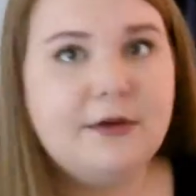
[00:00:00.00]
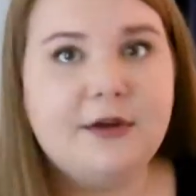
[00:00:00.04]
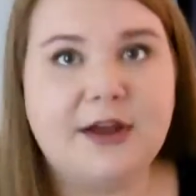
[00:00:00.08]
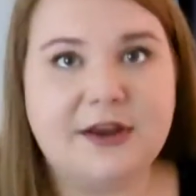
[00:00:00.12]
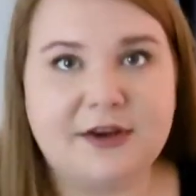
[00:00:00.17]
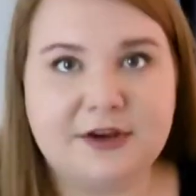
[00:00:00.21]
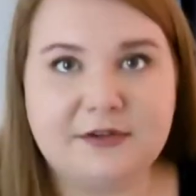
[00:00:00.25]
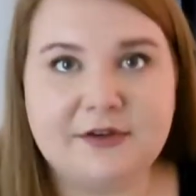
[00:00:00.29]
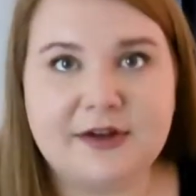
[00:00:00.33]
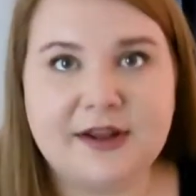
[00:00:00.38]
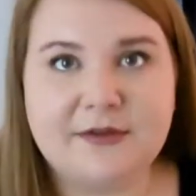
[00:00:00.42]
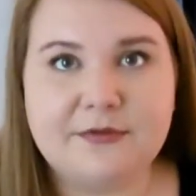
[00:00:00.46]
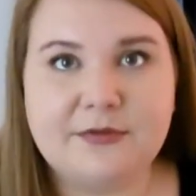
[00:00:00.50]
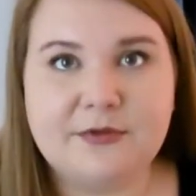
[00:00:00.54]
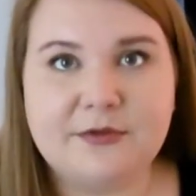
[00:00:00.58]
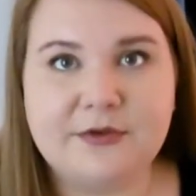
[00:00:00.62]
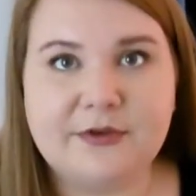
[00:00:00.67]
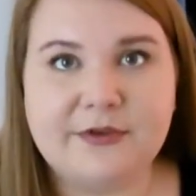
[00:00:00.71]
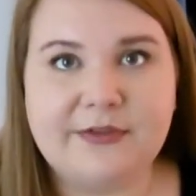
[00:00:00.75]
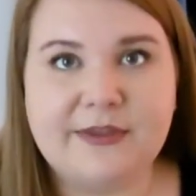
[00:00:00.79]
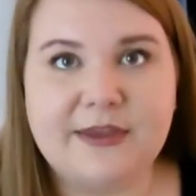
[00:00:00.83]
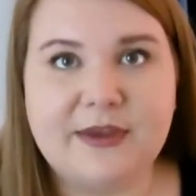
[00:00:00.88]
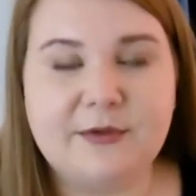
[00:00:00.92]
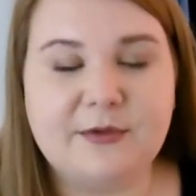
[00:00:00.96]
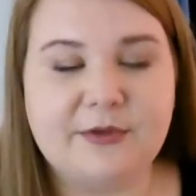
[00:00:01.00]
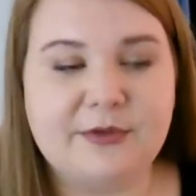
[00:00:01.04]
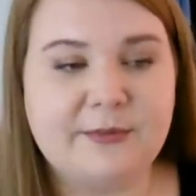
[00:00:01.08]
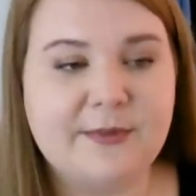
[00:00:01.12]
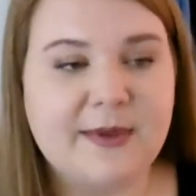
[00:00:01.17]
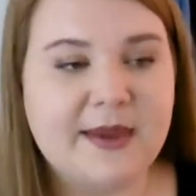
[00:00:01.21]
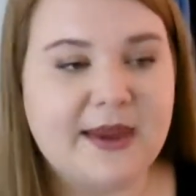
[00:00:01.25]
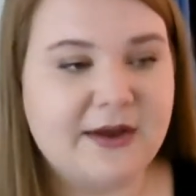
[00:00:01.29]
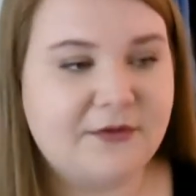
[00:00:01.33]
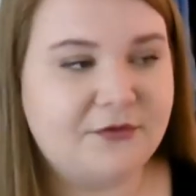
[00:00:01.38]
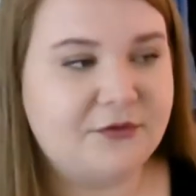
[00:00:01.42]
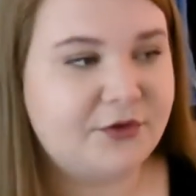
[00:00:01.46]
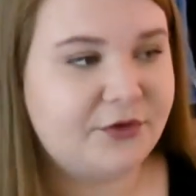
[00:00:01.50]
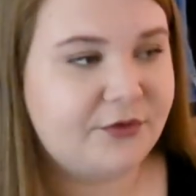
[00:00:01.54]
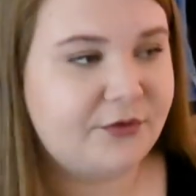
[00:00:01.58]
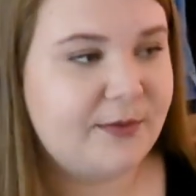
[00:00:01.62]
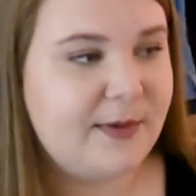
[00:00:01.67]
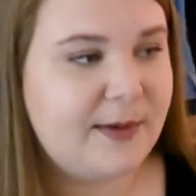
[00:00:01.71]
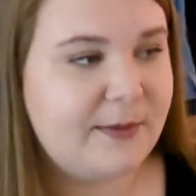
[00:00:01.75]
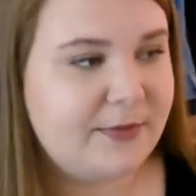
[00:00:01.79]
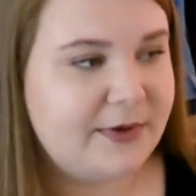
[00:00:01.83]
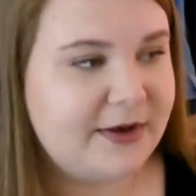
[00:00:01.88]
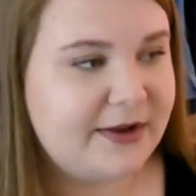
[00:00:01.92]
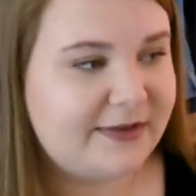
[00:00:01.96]
I don't have the receipt with me, I've just
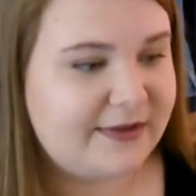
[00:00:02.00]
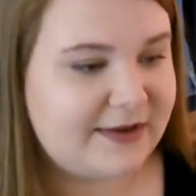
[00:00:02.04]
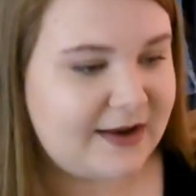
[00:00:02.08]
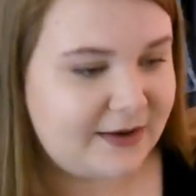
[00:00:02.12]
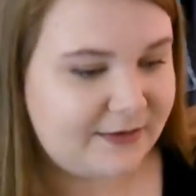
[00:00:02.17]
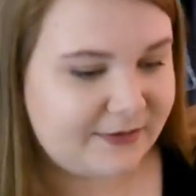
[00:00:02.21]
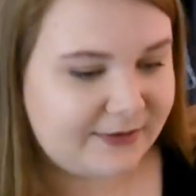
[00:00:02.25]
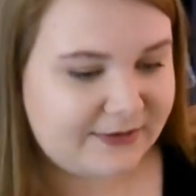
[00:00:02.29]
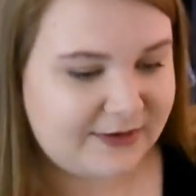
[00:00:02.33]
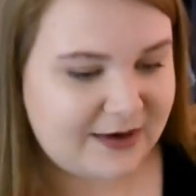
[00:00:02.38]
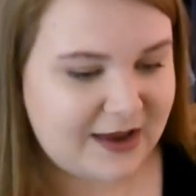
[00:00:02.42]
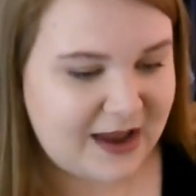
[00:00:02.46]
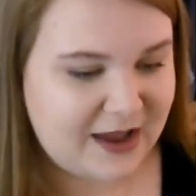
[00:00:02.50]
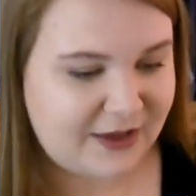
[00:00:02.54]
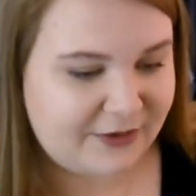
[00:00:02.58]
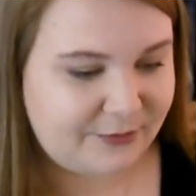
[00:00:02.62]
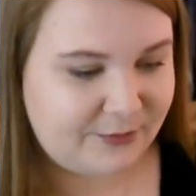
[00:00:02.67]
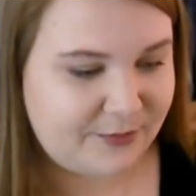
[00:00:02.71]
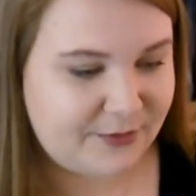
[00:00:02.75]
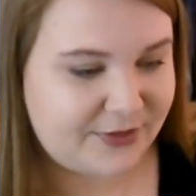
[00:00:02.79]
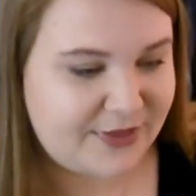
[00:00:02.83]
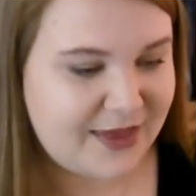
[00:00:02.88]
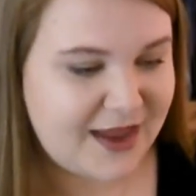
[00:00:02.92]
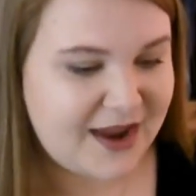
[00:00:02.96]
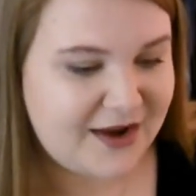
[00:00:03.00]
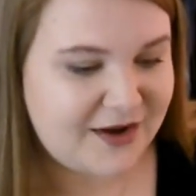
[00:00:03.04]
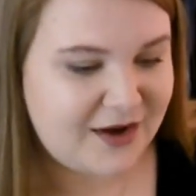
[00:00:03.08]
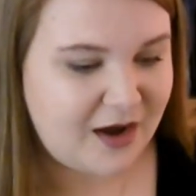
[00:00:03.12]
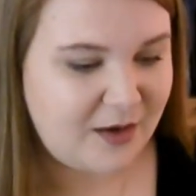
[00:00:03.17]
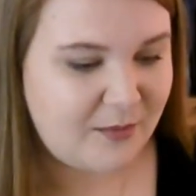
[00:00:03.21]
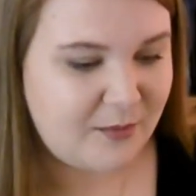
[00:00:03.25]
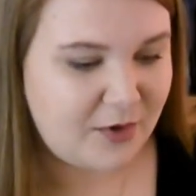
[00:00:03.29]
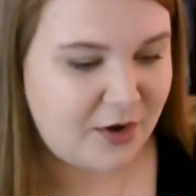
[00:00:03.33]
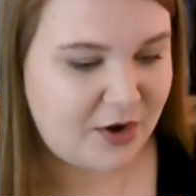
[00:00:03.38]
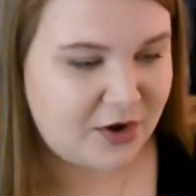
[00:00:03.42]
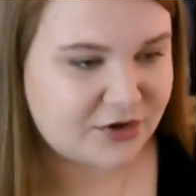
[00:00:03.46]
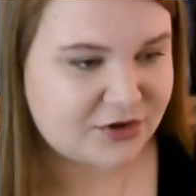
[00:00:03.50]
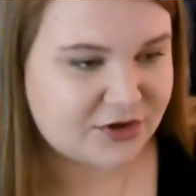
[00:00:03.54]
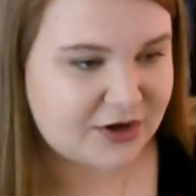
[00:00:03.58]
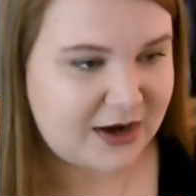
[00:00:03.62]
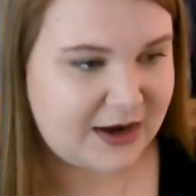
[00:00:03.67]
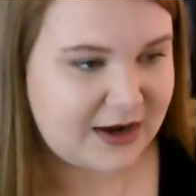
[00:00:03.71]
remembered it's downstairs, but they're not much.